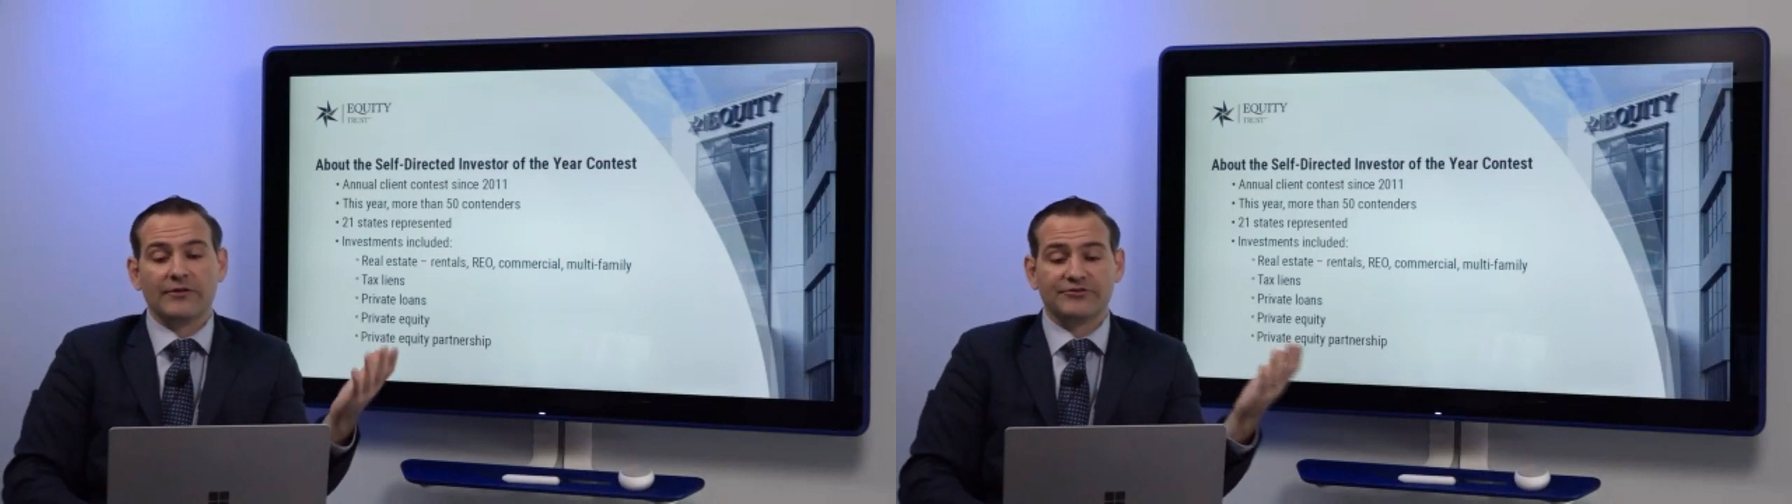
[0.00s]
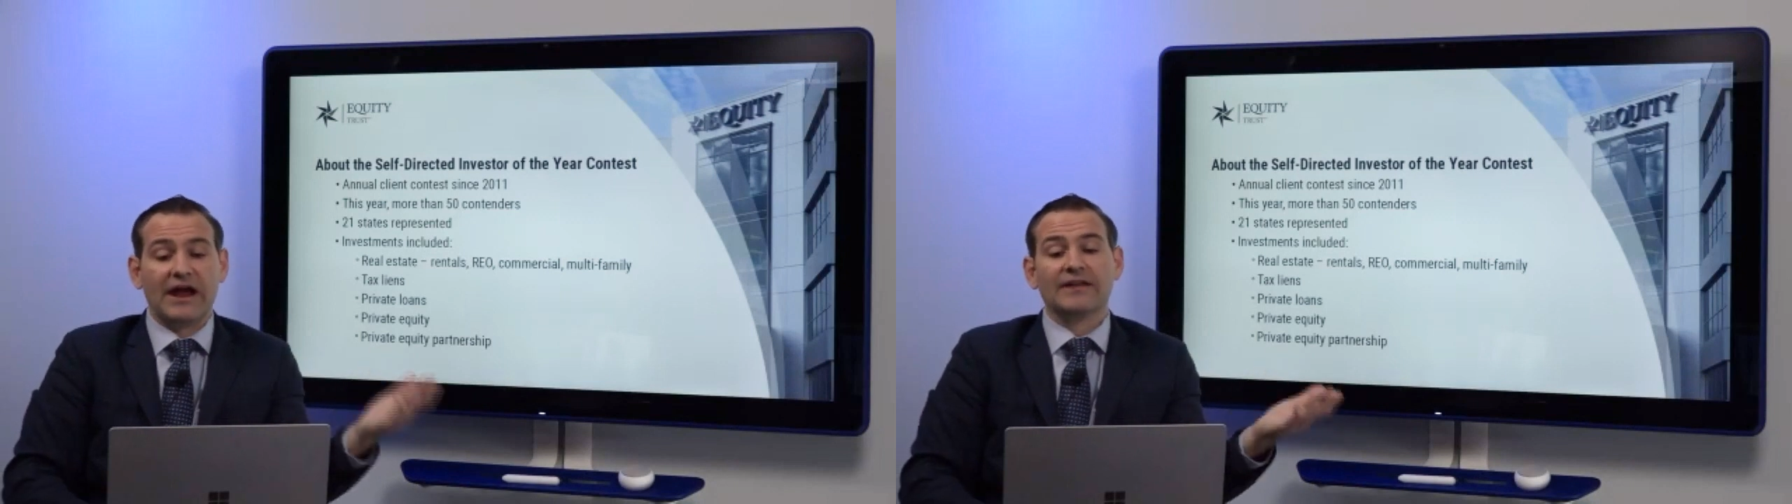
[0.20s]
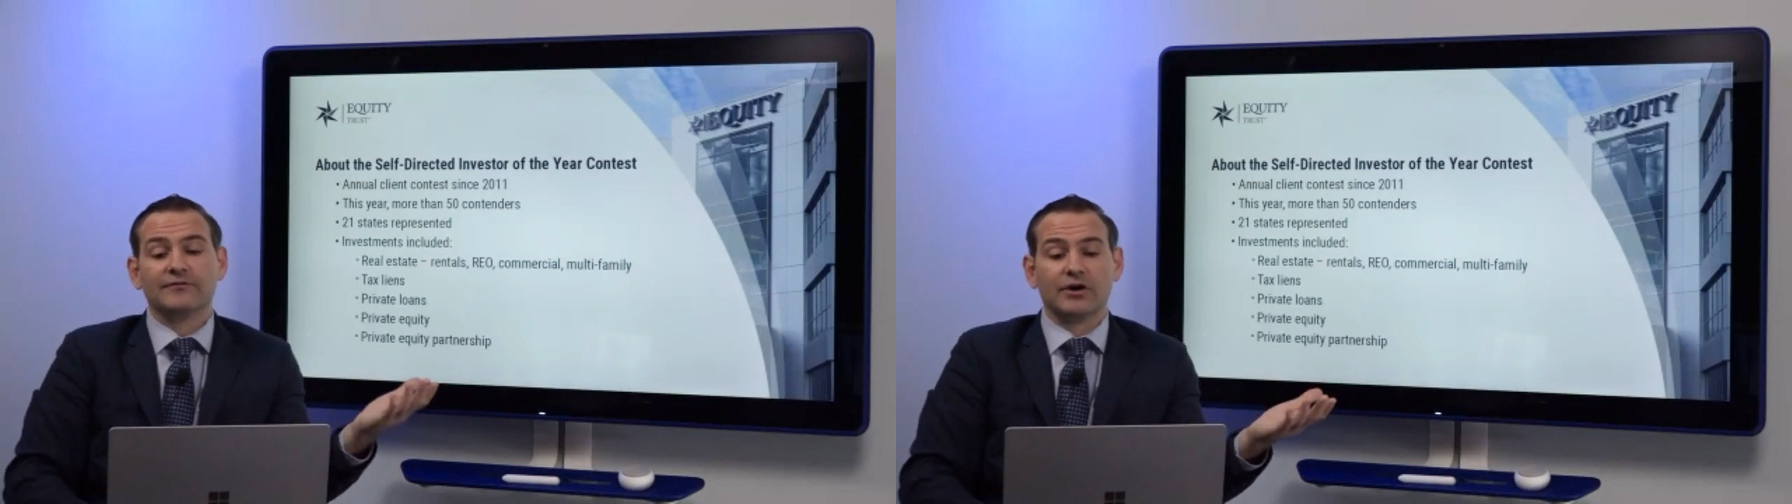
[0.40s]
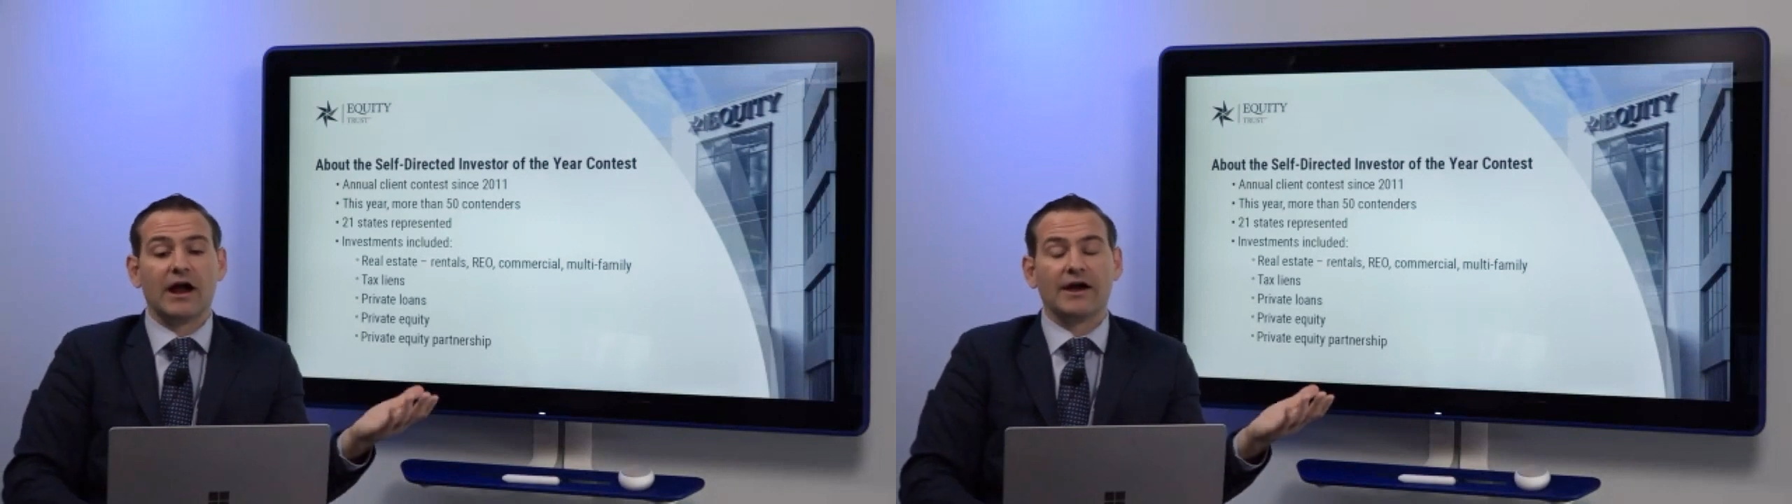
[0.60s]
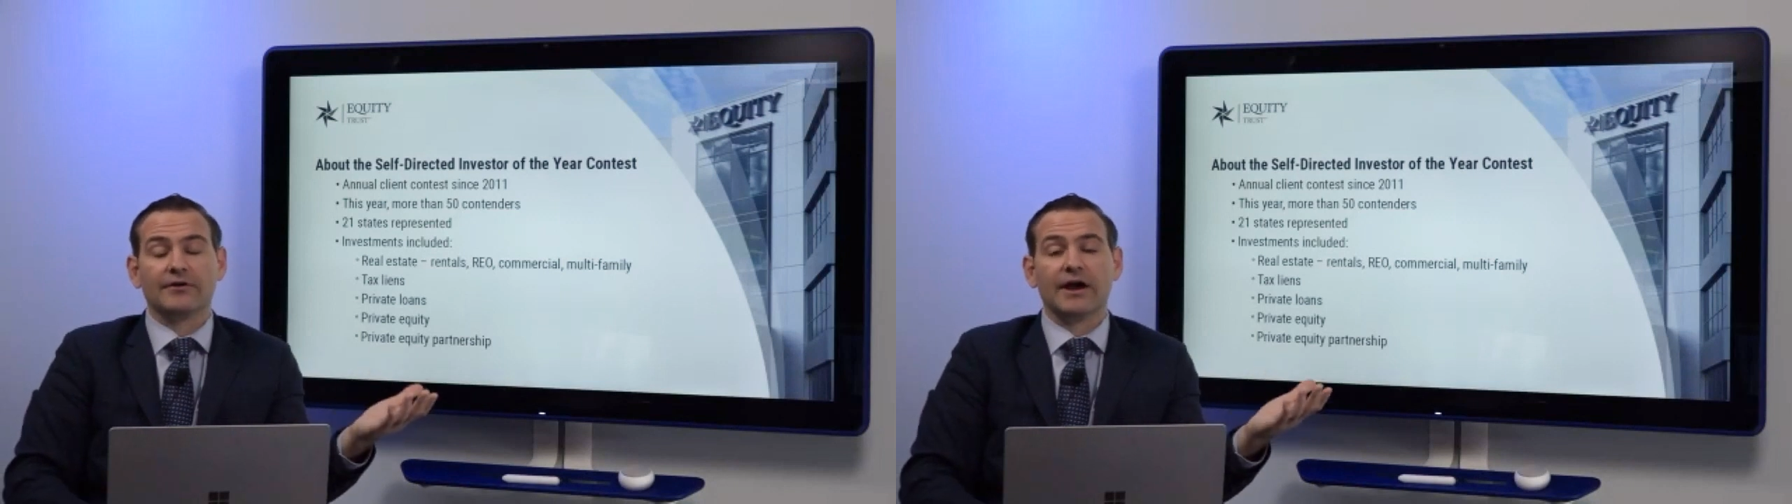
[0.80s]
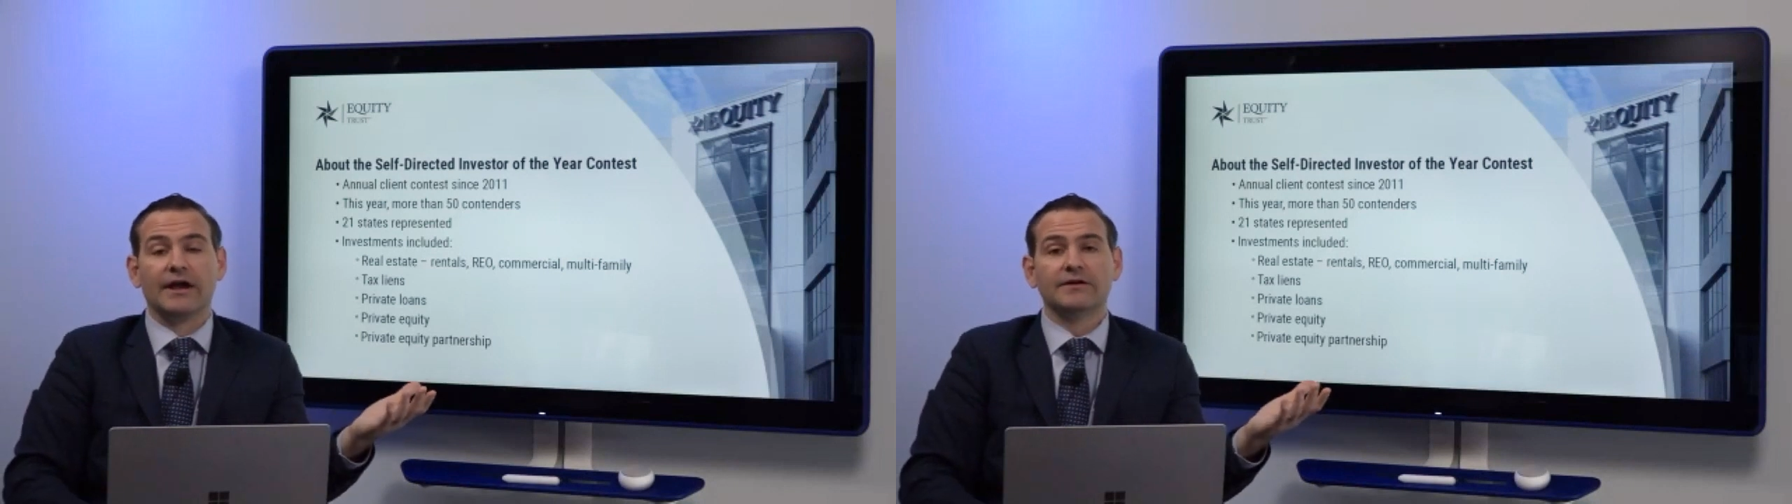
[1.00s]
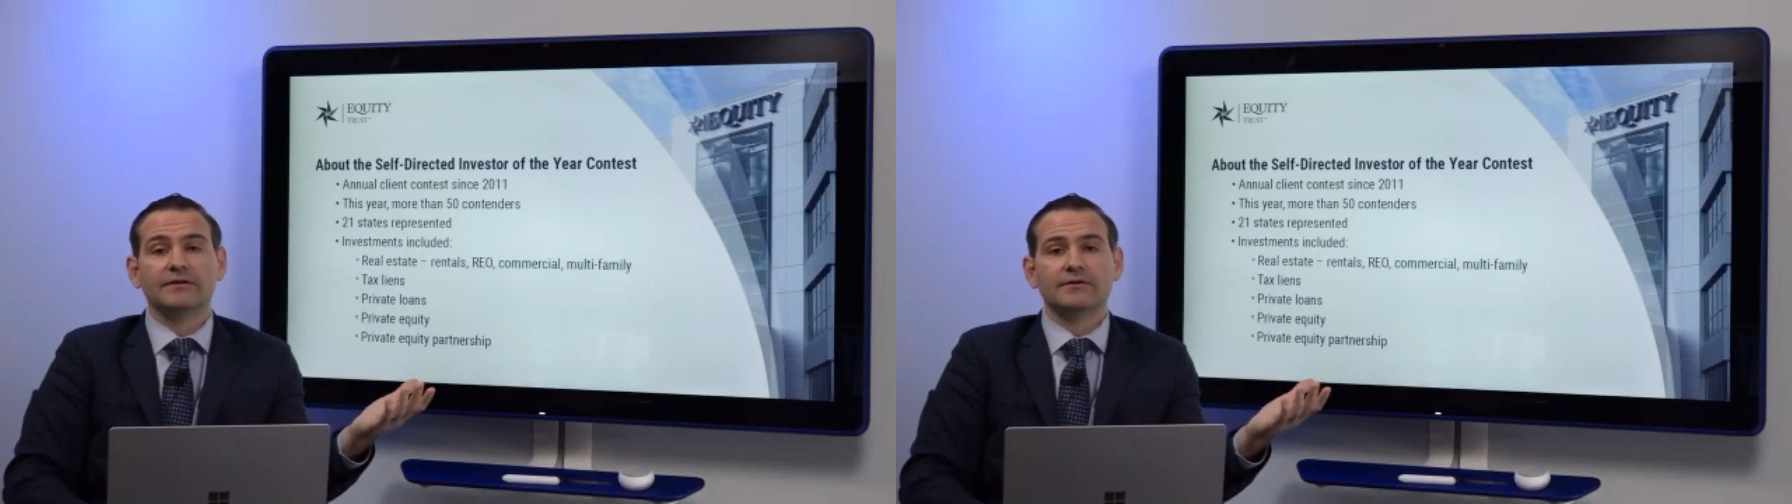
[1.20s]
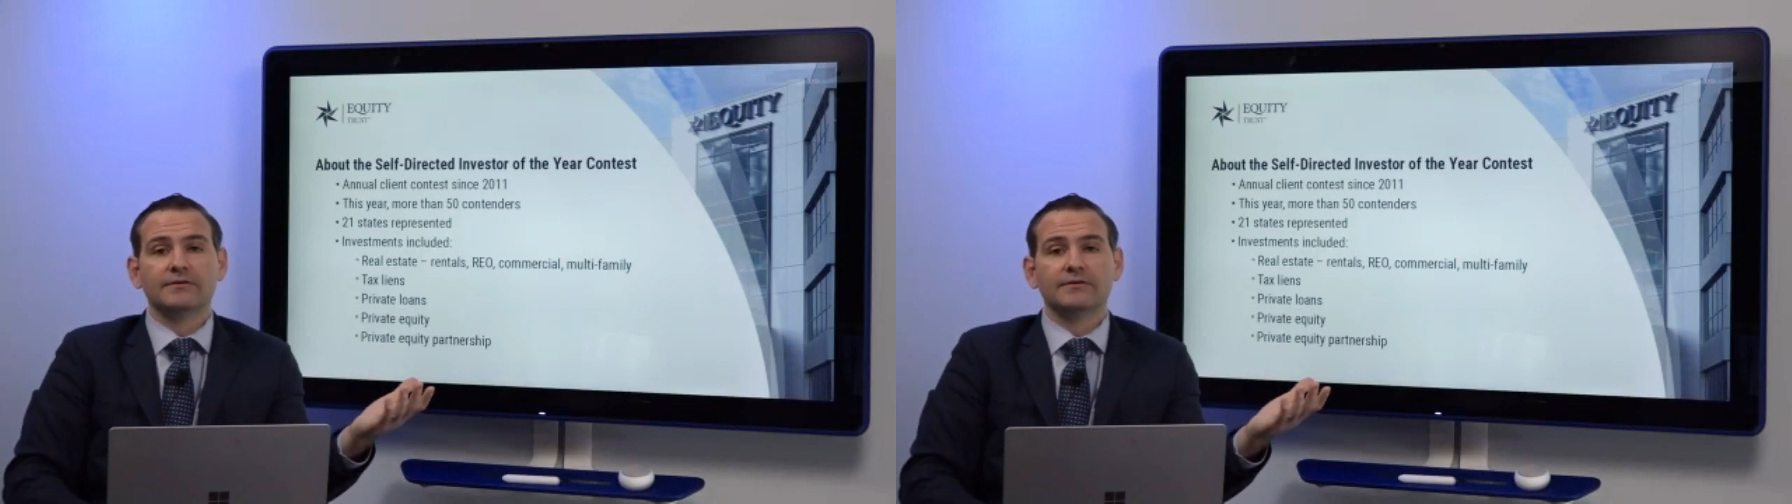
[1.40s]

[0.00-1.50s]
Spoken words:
outside of your IRA,